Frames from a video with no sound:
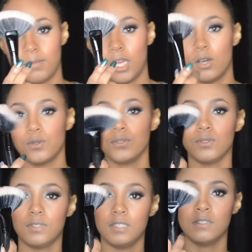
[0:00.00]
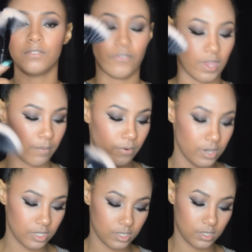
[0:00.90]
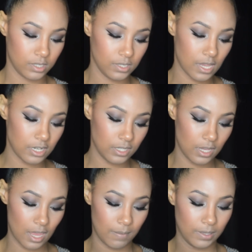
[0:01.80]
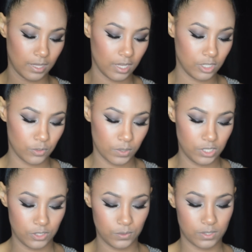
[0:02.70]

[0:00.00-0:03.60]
My Coastal Scents fan brush. This actually came in like a 22